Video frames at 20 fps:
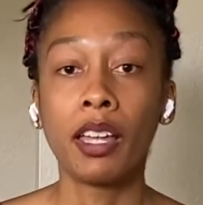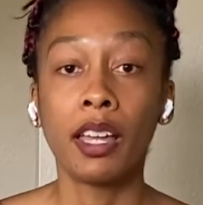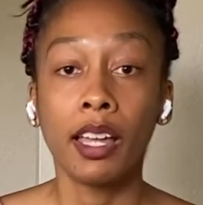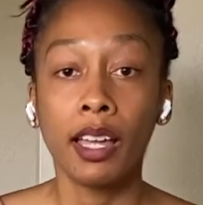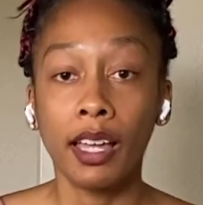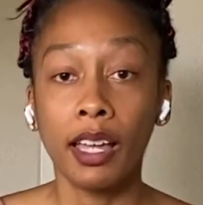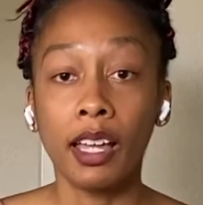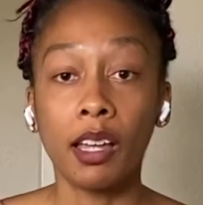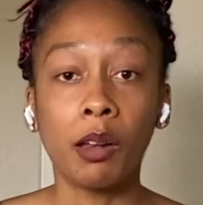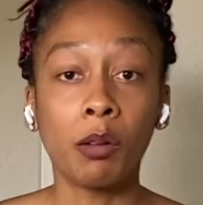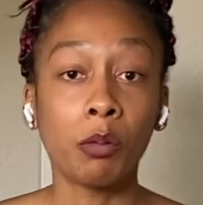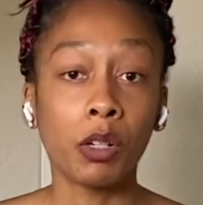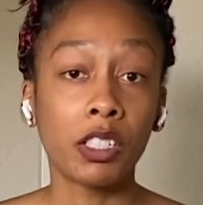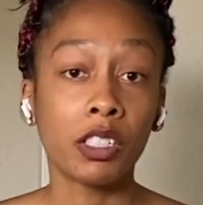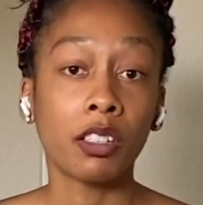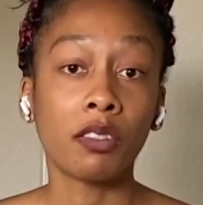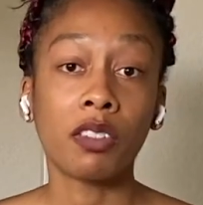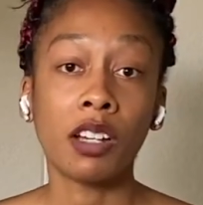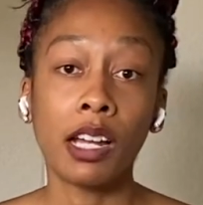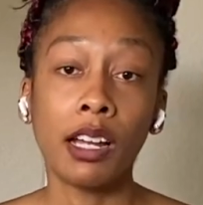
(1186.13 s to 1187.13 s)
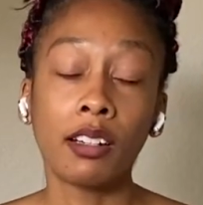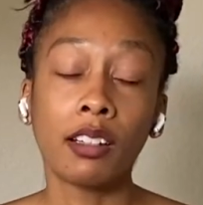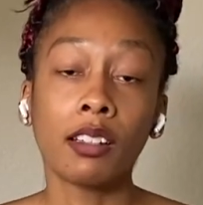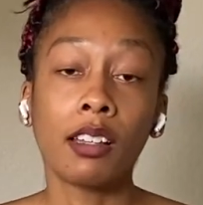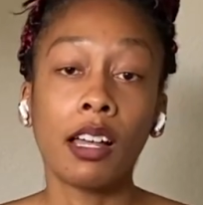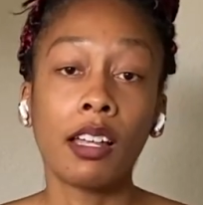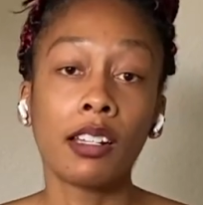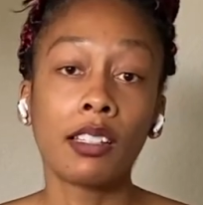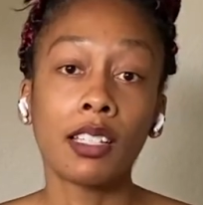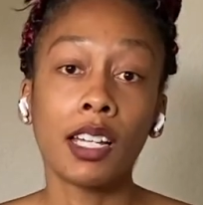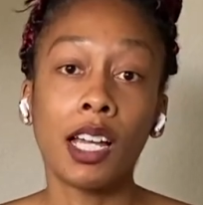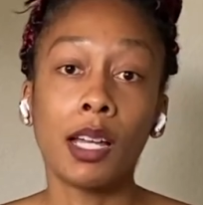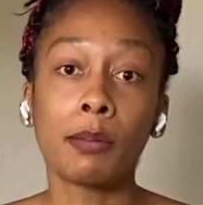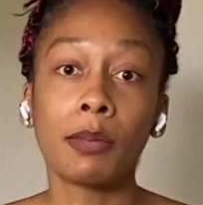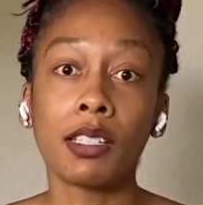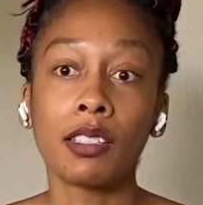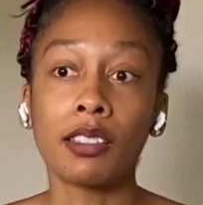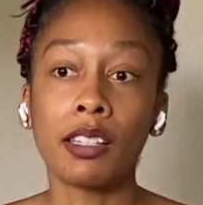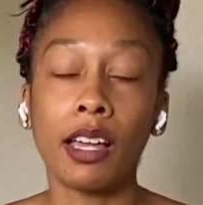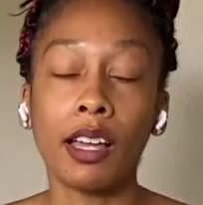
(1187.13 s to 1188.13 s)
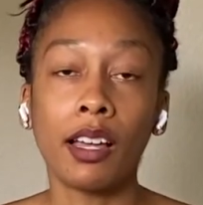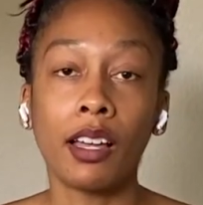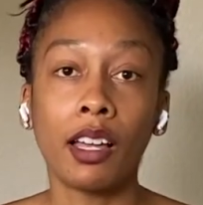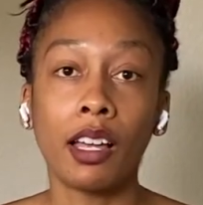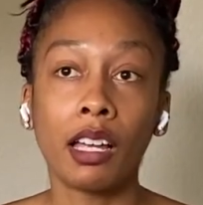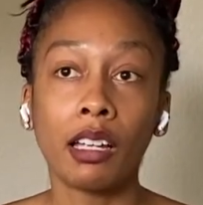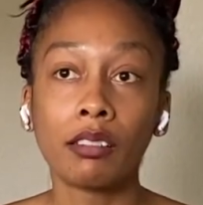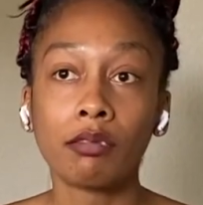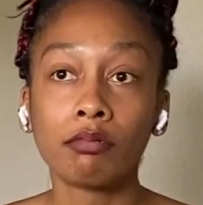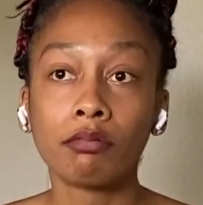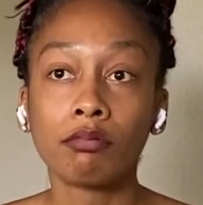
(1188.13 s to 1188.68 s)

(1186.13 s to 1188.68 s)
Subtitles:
And what you'll find a lot of times is that